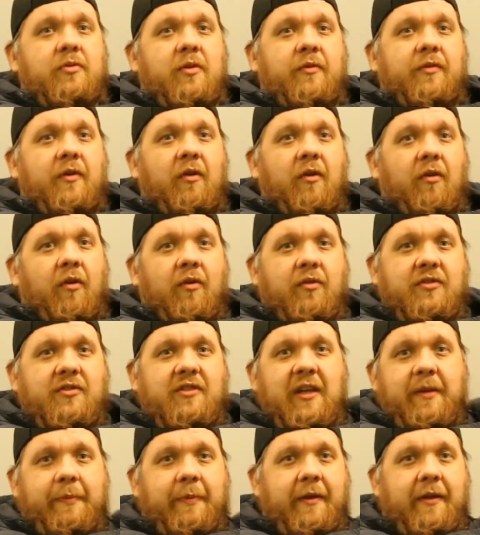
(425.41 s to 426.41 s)
So if they're all
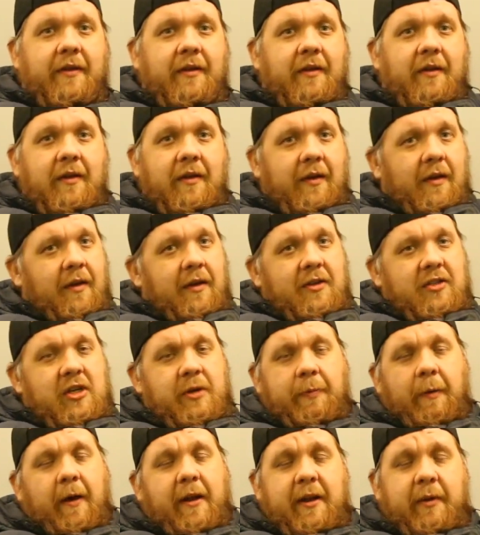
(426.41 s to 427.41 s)
sleeping, she
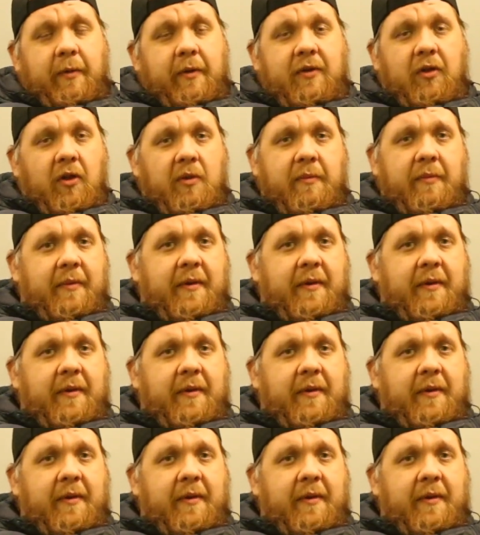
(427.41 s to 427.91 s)
probably didn't want to talk to me